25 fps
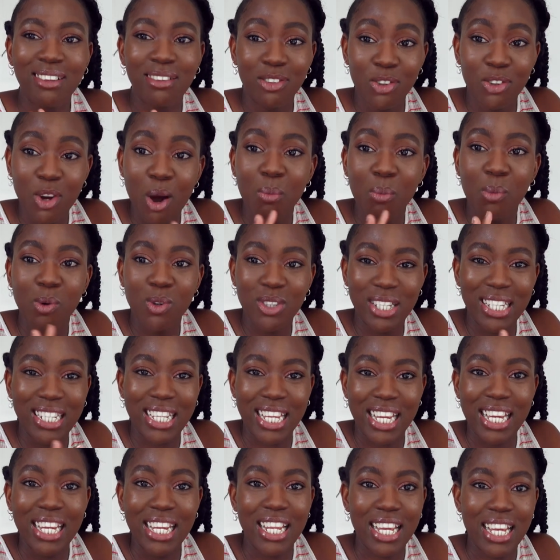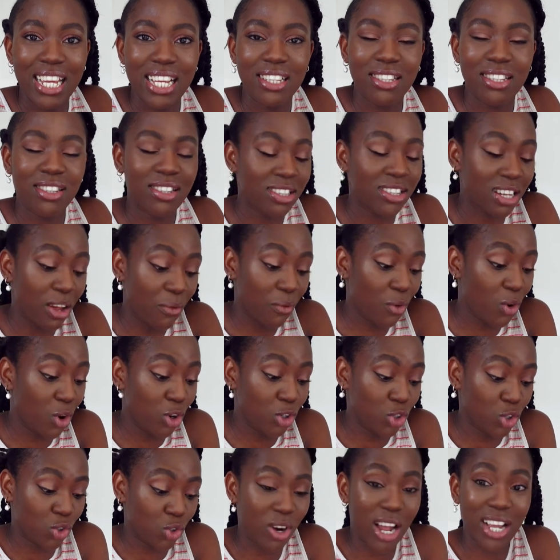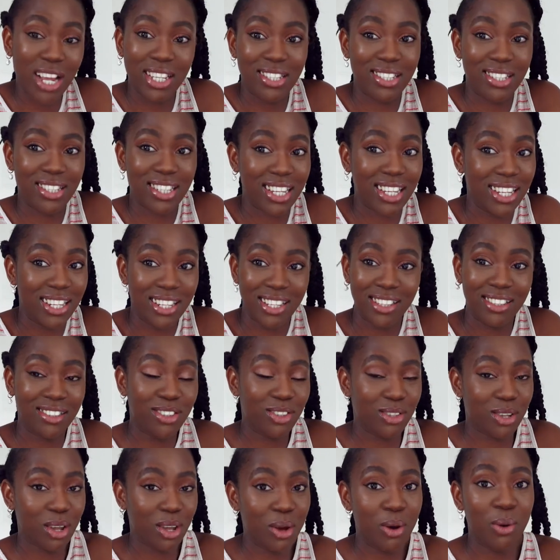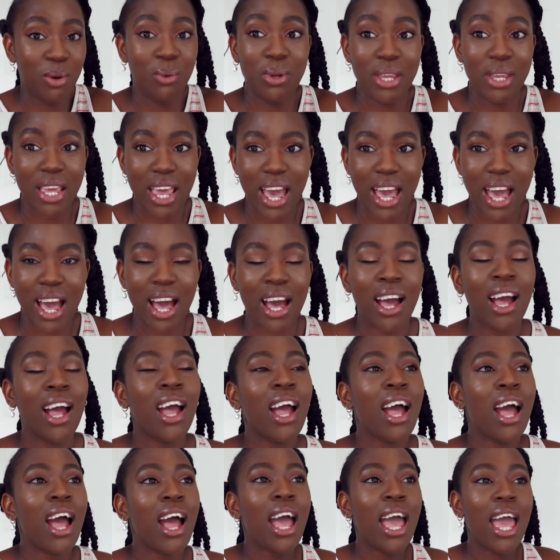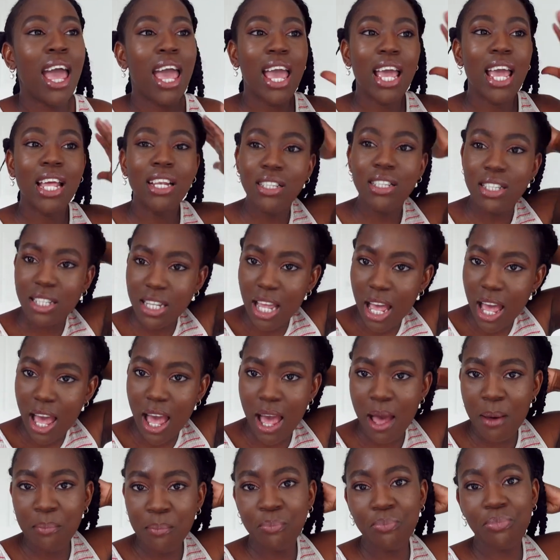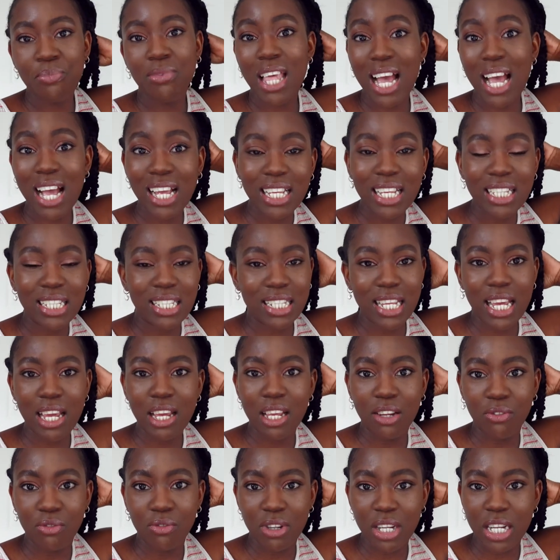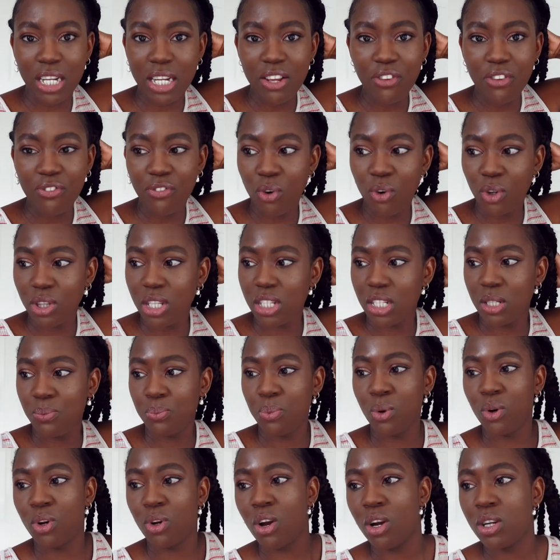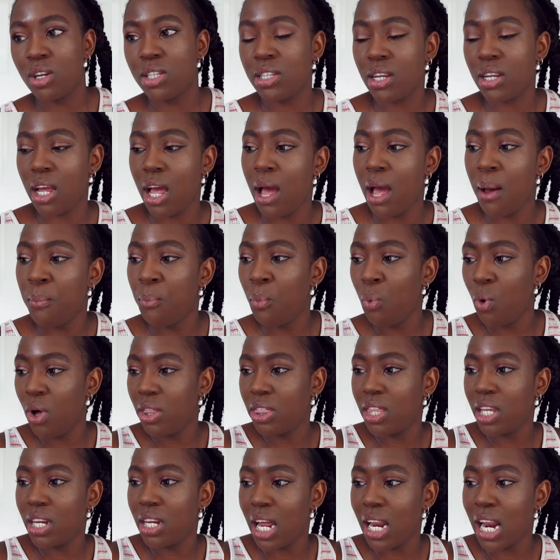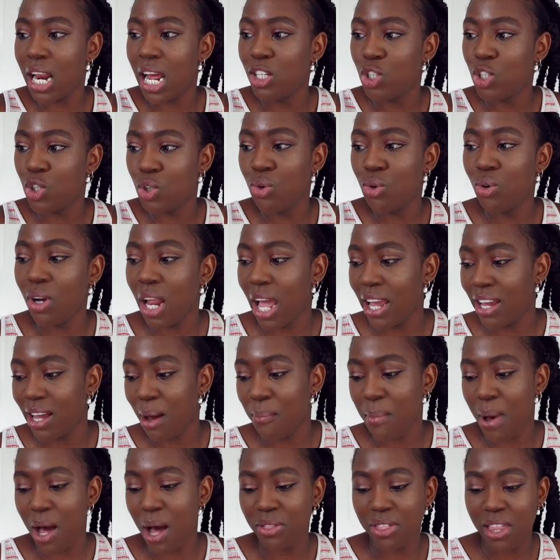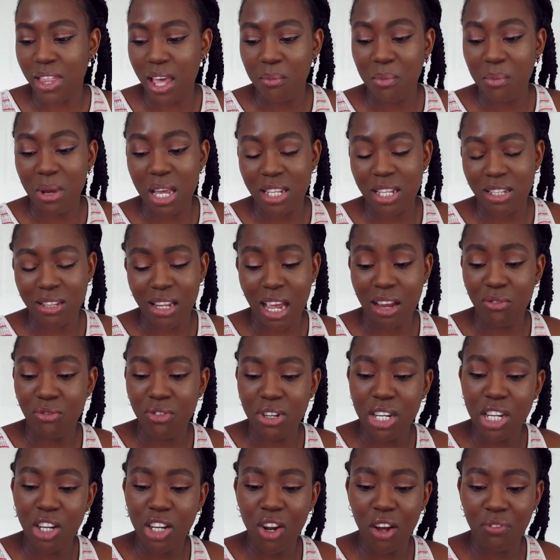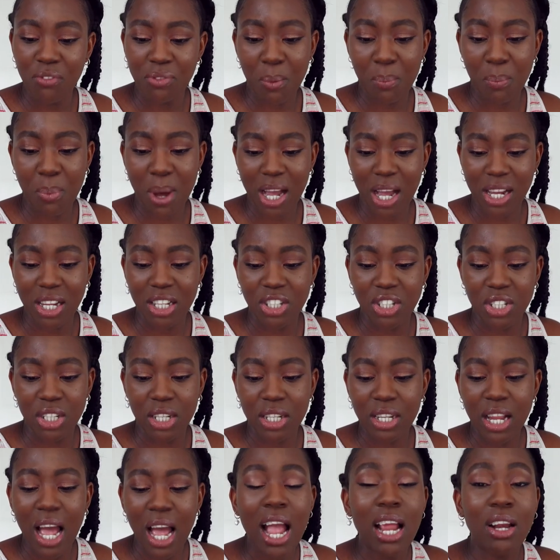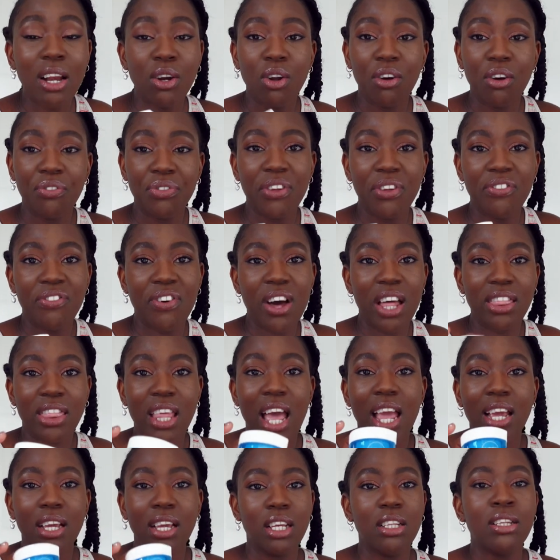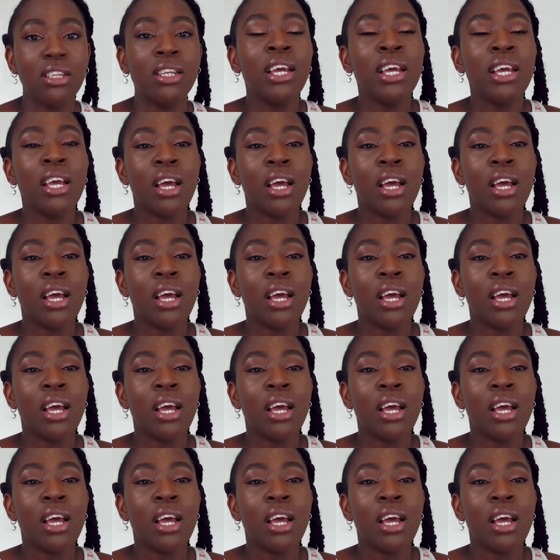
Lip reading: normal skin is, because I've got dry skin. So yeah, and that is it really for this product. One thing that I do like about them is I really love the packaging. I love the fact that I can